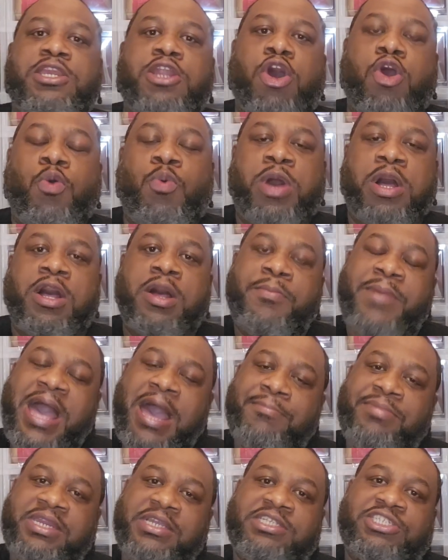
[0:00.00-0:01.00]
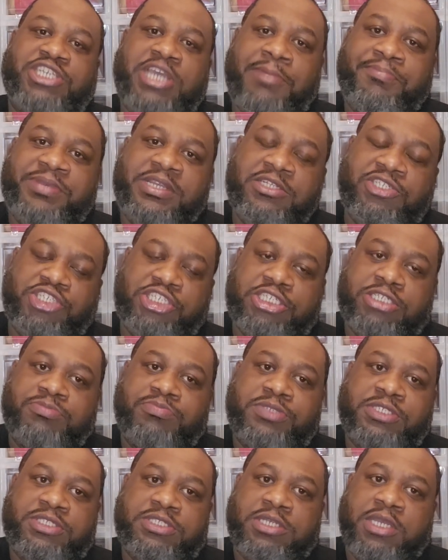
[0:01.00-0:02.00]
know how many
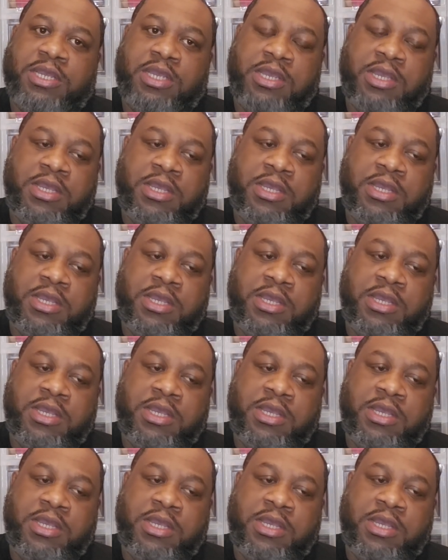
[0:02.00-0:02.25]
championships